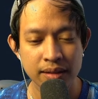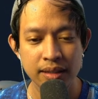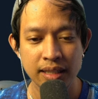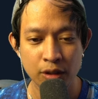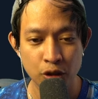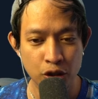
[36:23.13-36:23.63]

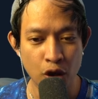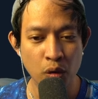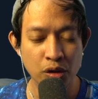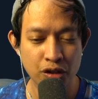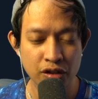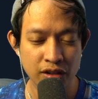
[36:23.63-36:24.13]
You don't
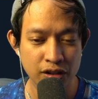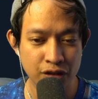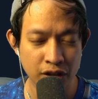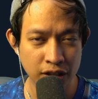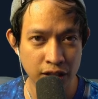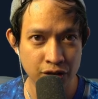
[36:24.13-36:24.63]
just
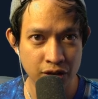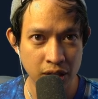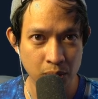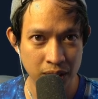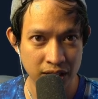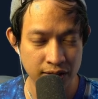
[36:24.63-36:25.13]
exert
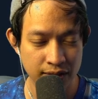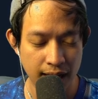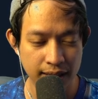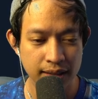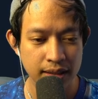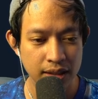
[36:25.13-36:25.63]
with this deck.
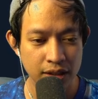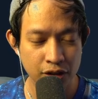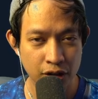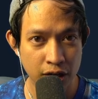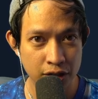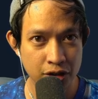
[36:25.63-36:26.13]
There
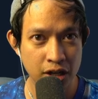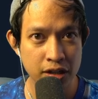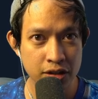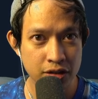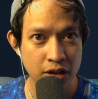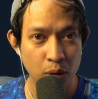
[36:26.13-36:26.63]
are
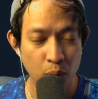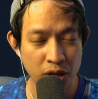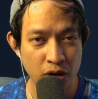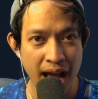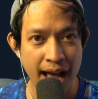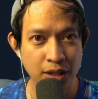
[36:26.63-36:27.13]
turns where you
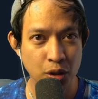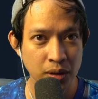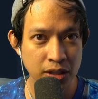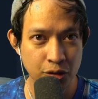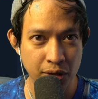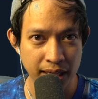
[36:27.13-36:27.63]
actually
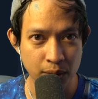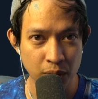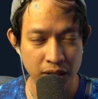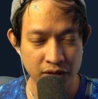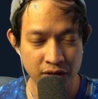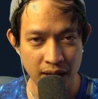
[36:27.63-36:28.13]
trade with
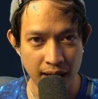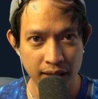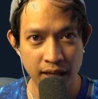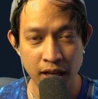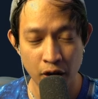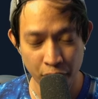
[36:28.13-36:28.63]
this deck.
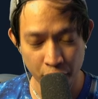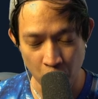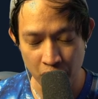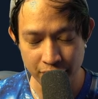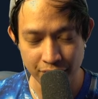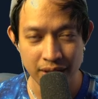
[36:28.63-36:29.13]
Of
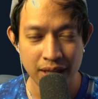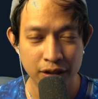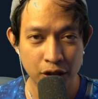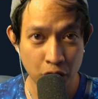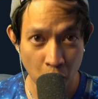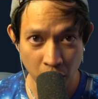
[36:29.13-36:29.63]
course, the
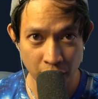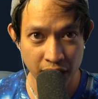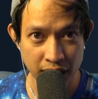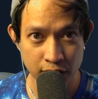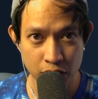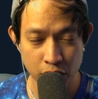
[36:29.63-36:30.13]
goal of it
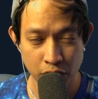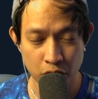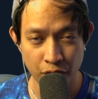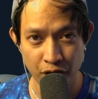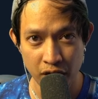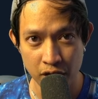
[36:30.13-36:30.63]
is still to
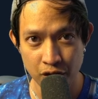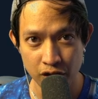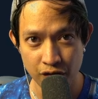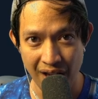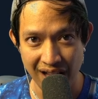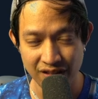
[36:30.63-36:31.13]
finish as
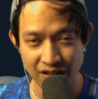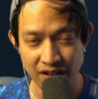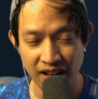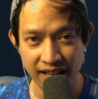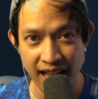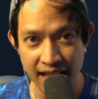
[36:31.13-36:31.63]
fast as they
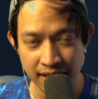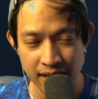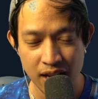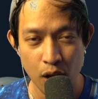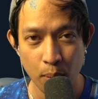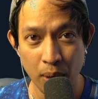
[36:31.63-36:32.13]
can,
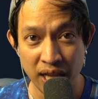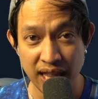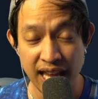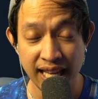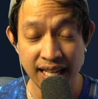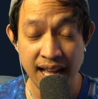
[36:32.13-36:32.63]
but they
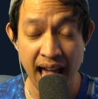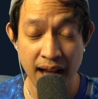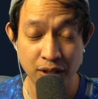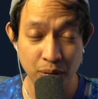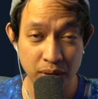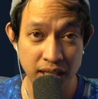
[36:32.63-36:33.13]
can
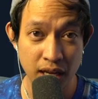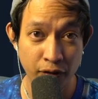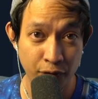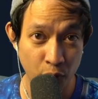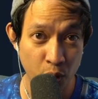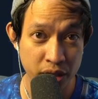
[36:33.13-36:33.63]
actually
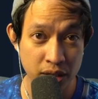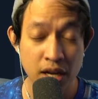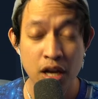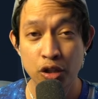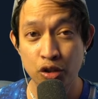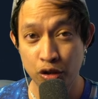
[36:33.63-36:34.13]
afford
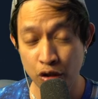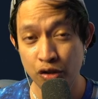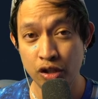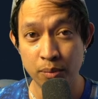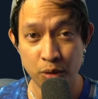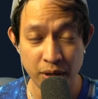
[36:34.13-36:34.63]
to do
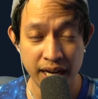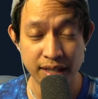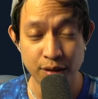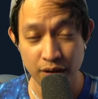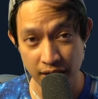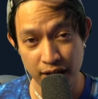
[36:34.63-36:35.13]
some
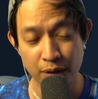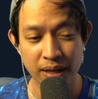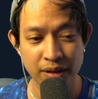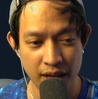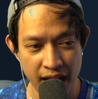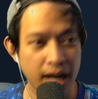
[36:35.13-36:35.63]
trades here
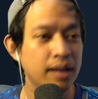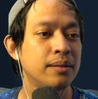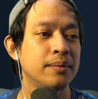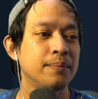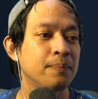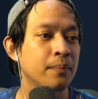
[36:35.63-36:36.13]
and there.
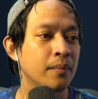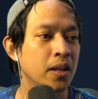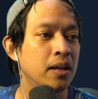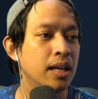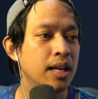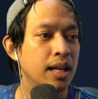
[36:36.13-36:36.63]

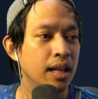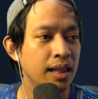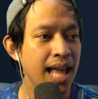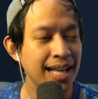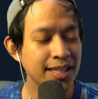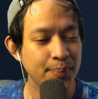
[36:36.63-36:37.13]
Last but